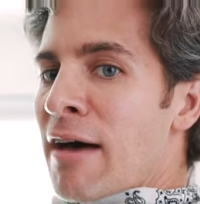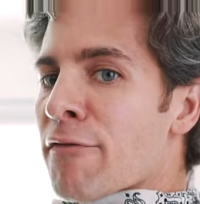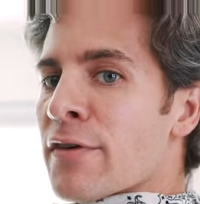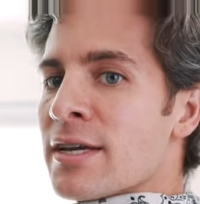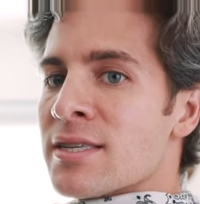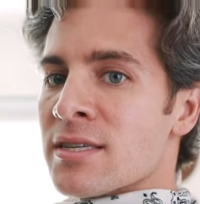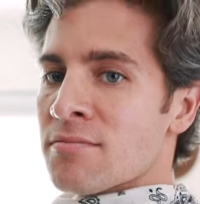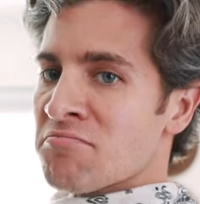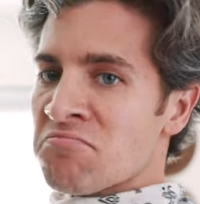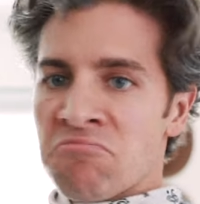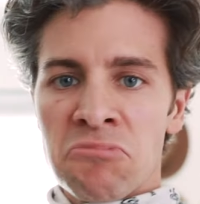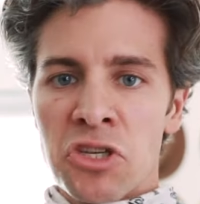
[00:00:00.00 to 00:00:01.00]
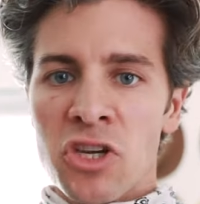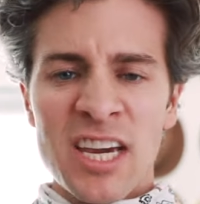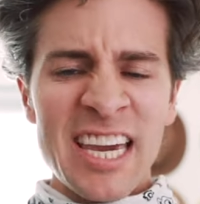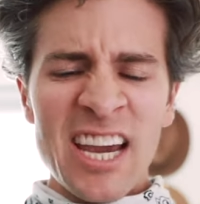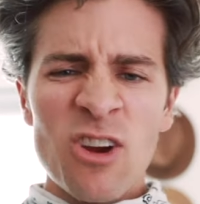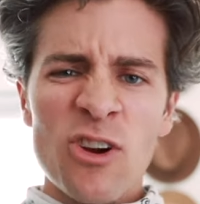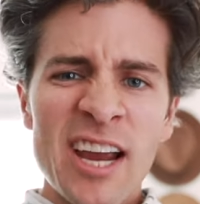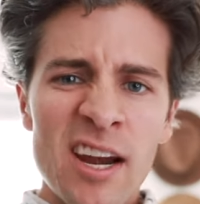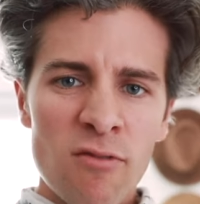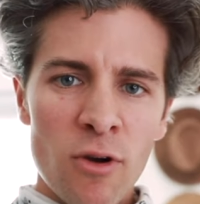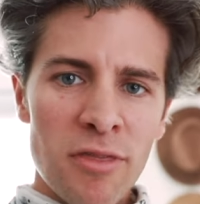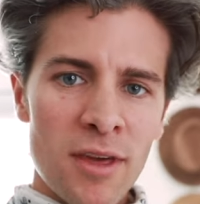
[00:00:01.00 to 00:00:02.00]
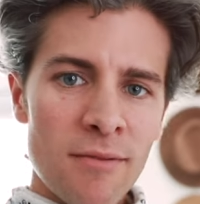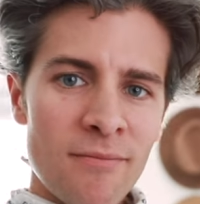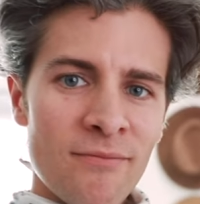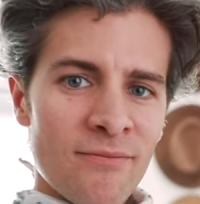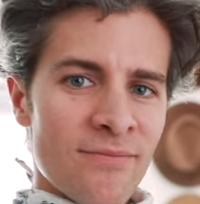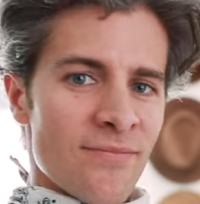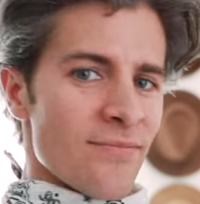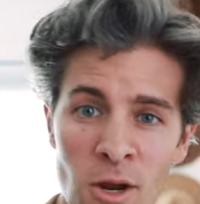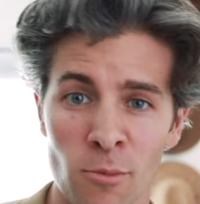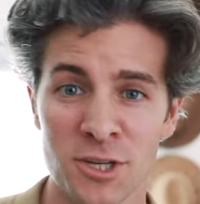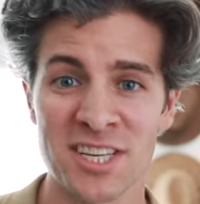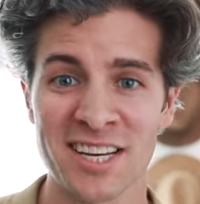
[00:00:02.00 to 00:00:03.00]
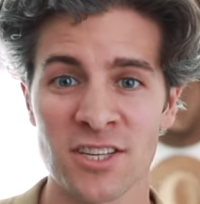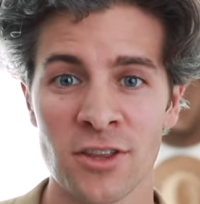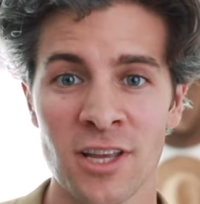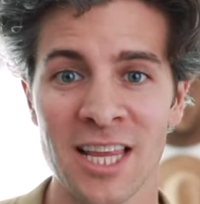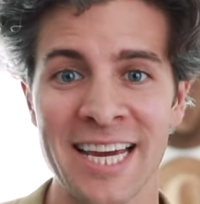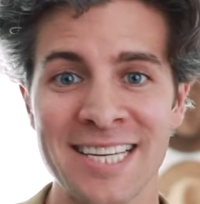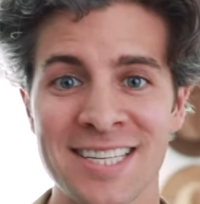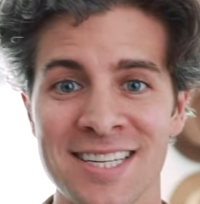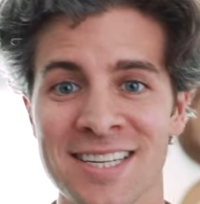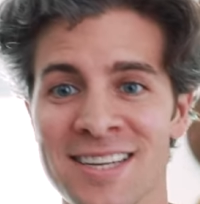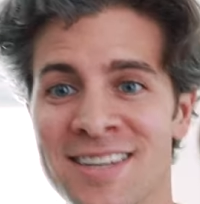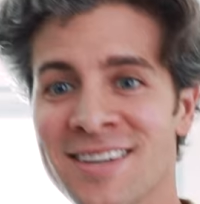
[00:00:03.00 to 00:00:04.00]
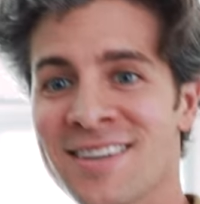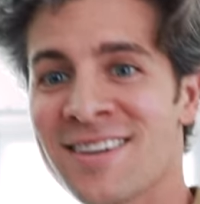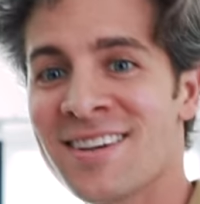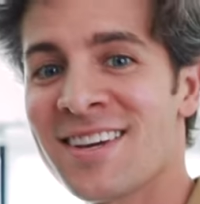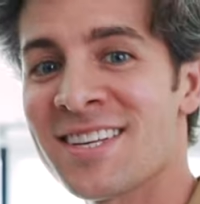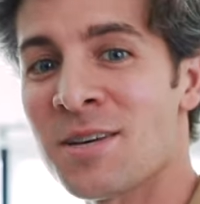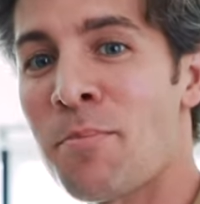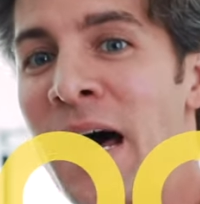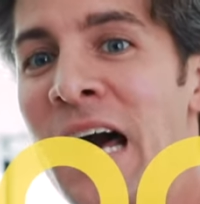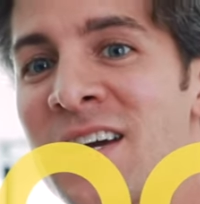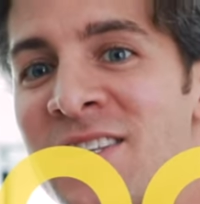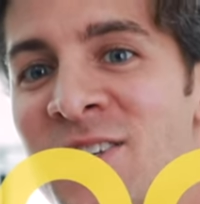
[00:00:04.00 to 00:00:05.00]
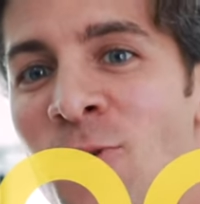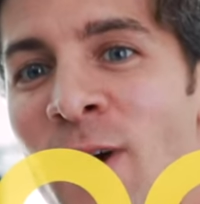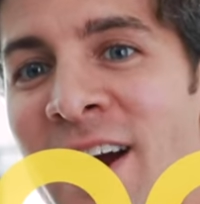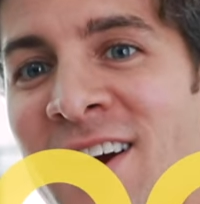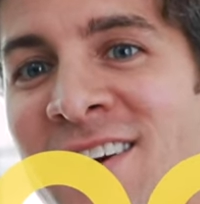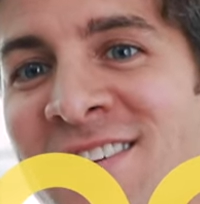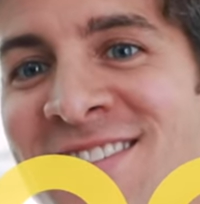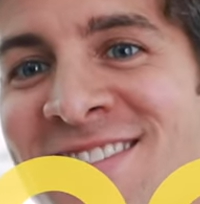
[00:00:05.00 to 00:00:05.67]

outfits. You can get creative with it. Number 6 on the list is a pocket square.